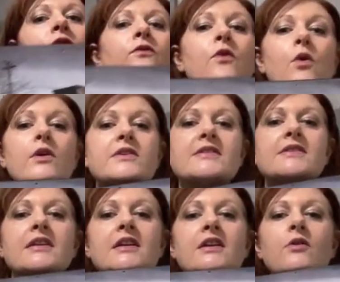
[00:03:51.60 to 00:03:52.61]
for the
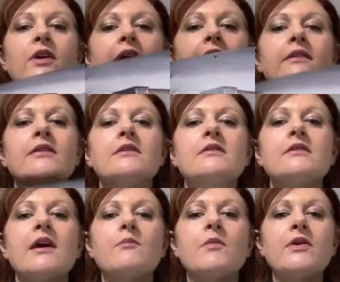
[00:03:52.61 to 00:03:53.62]
city going on
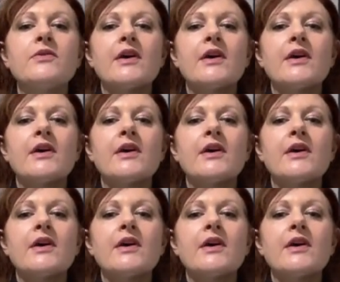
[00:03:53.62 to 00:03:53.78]
that month,